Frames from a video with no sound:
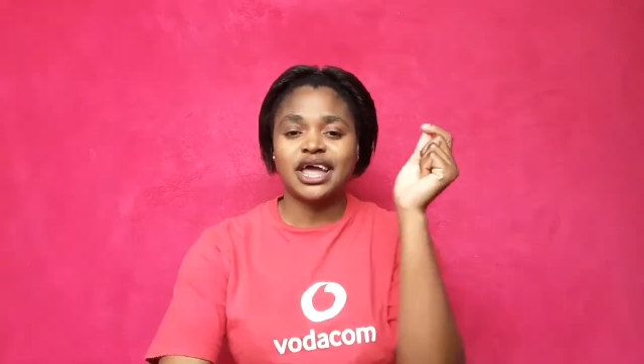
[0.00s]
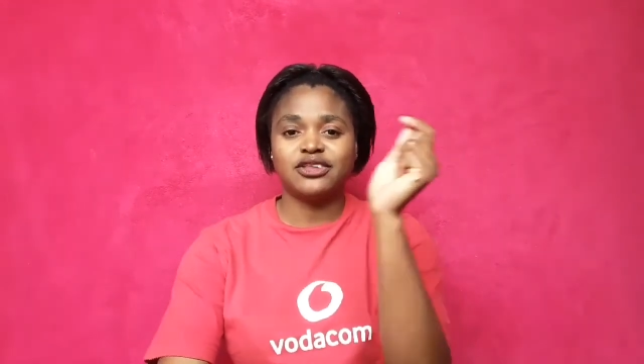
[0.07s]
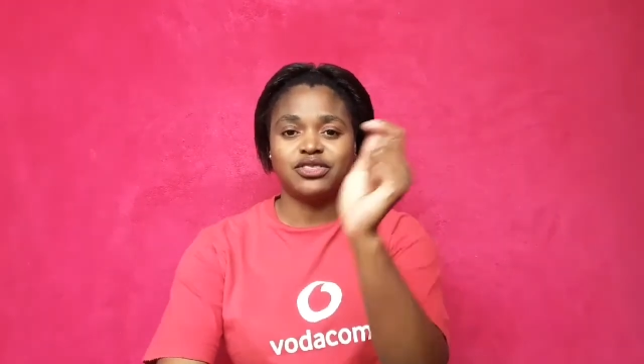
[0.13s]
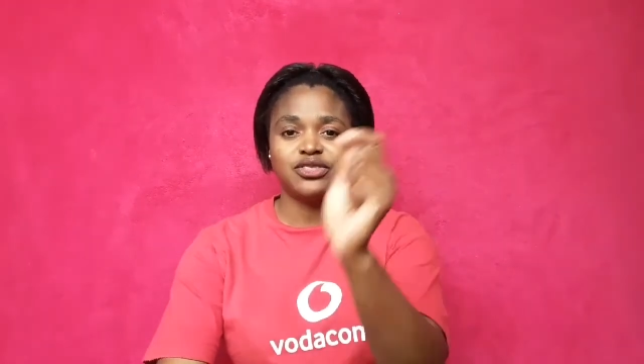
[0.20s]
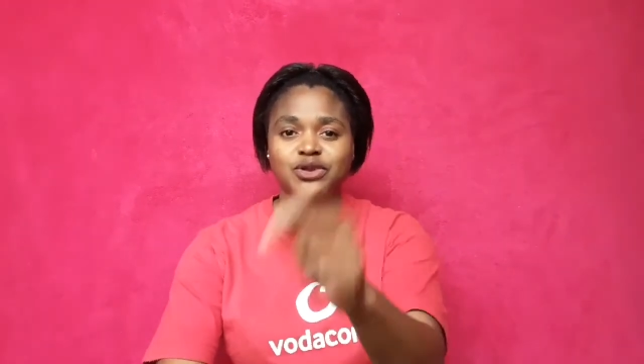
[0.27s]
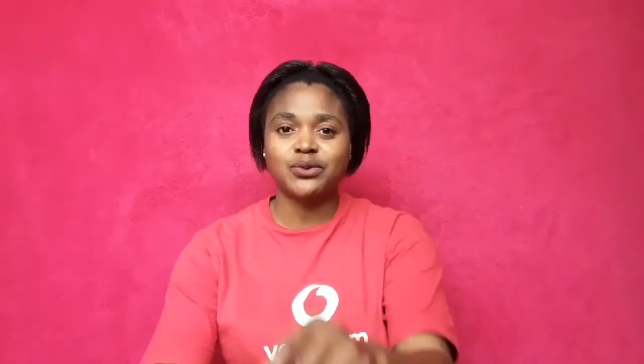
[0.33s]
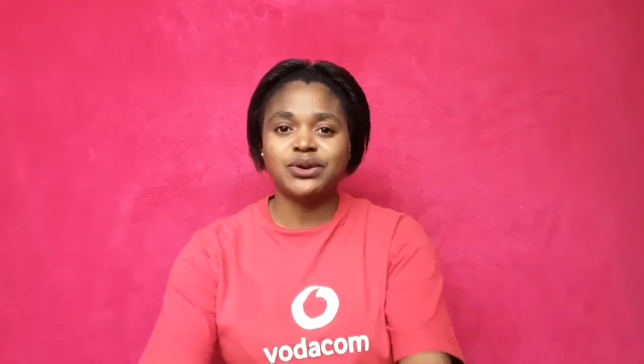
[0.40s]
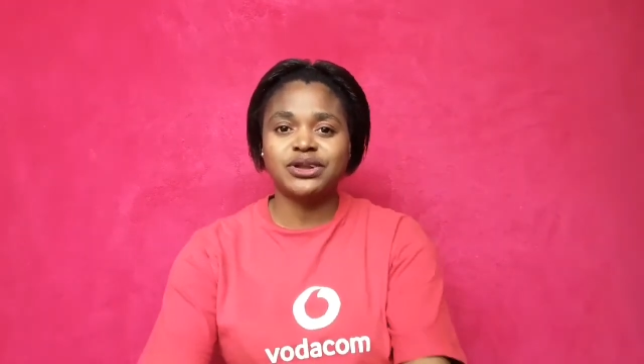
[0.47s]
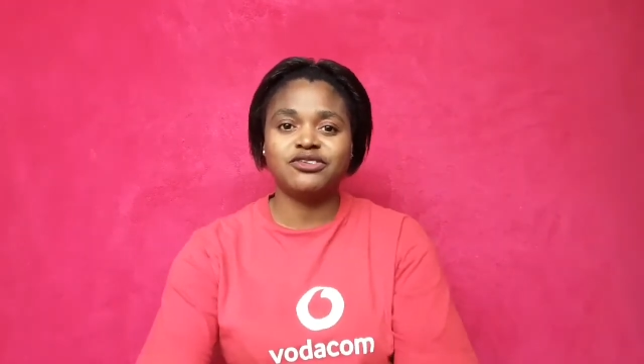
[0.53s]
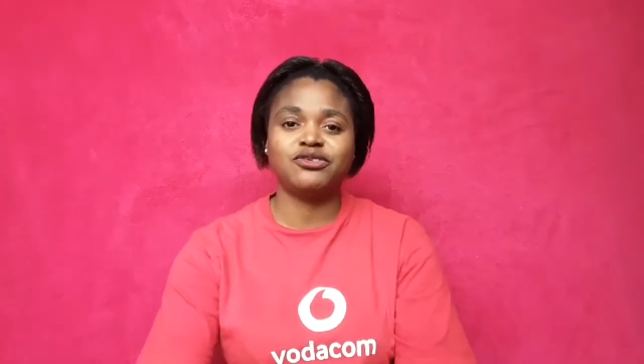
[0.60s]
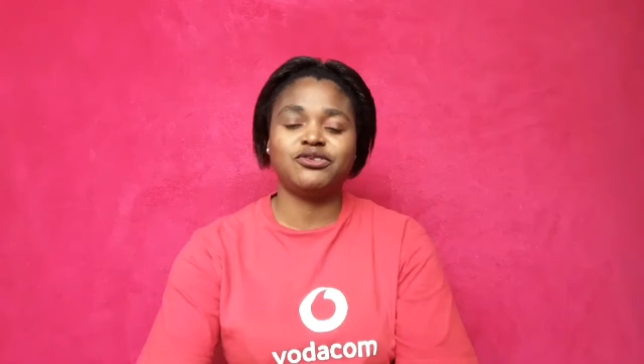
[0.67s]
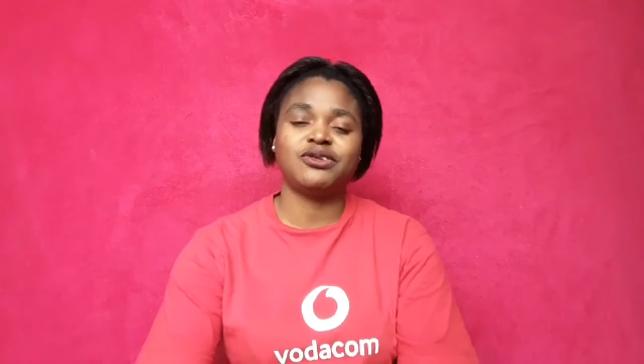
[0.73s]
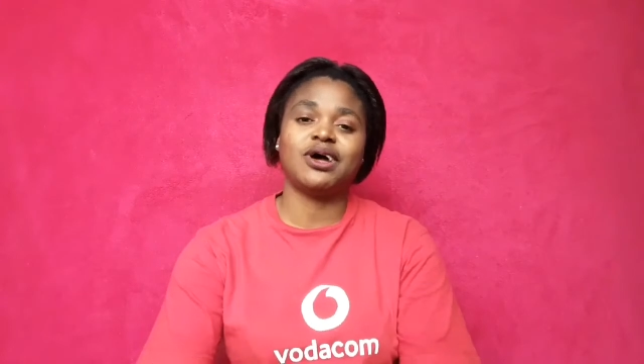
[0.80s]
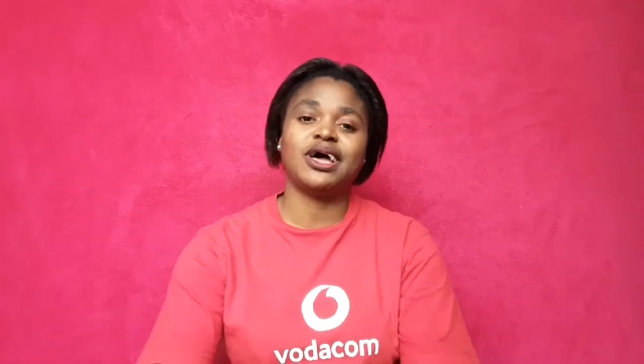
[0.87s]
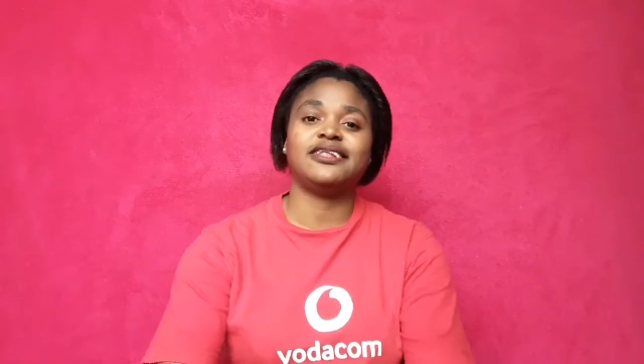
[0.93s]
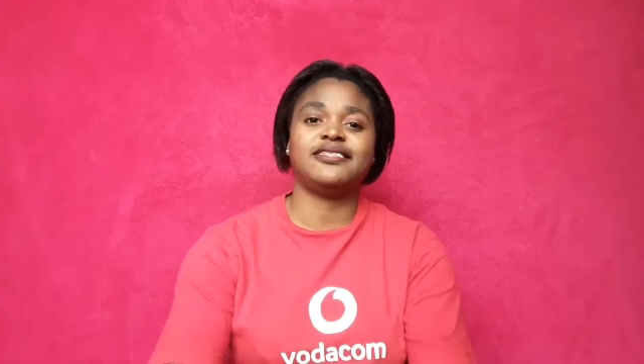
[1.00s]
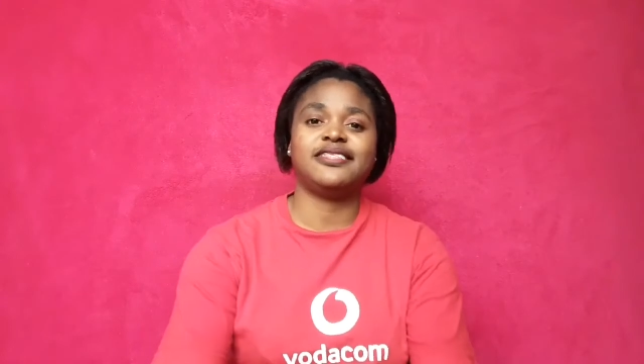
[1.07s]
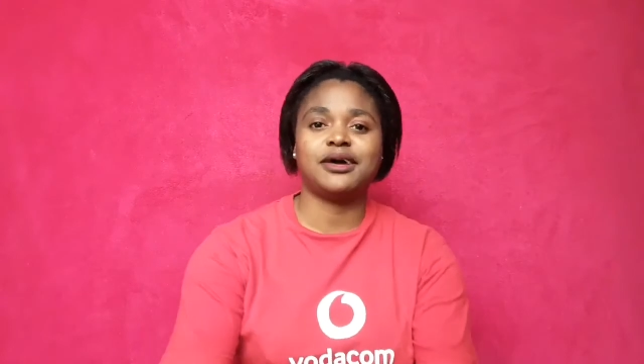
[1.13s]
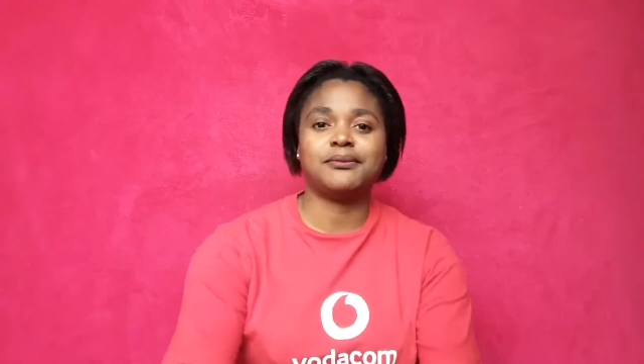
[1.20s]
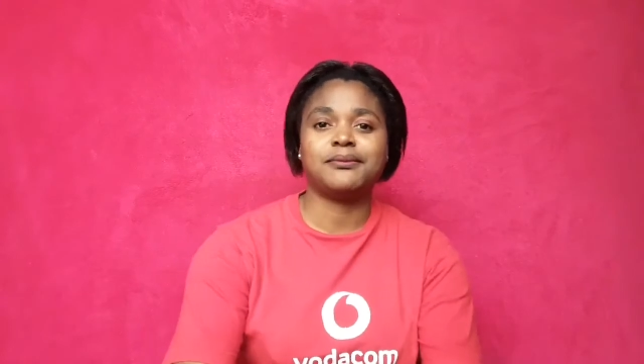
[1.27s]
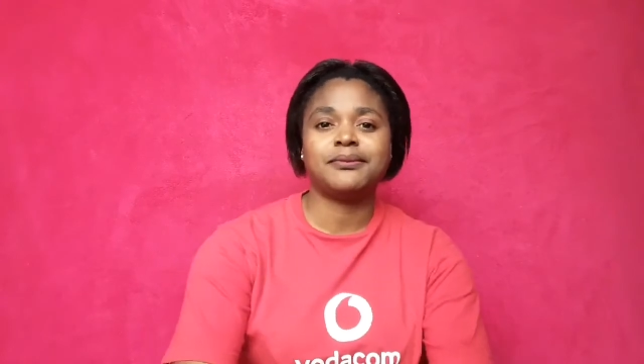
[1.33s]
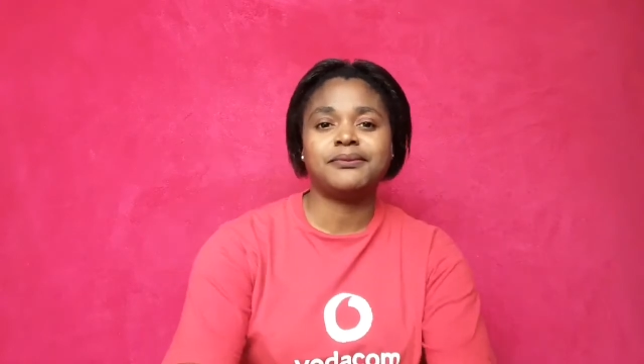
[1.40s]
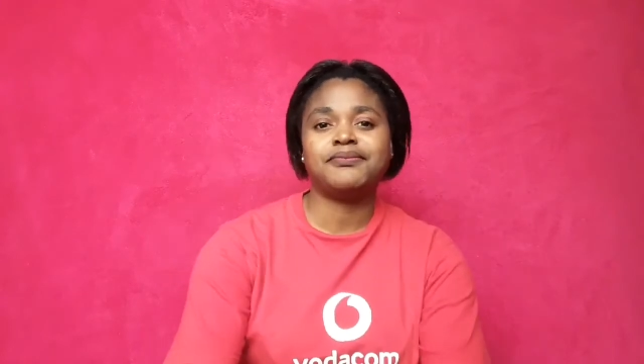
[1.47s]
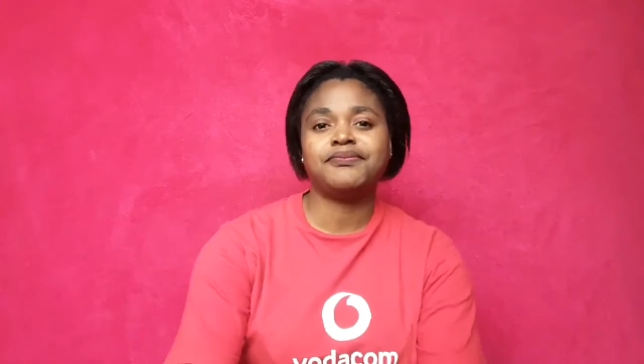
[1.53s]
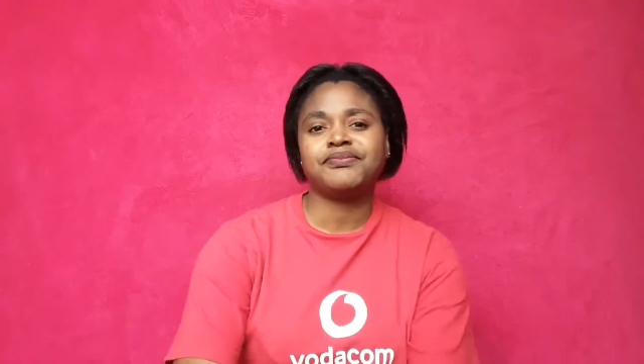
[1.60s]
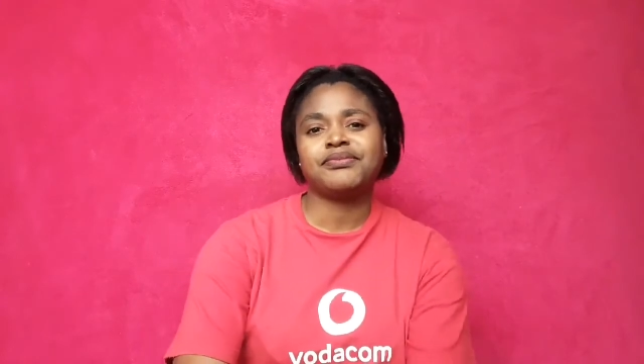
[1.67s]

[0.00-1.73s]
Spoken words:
and threw it at them,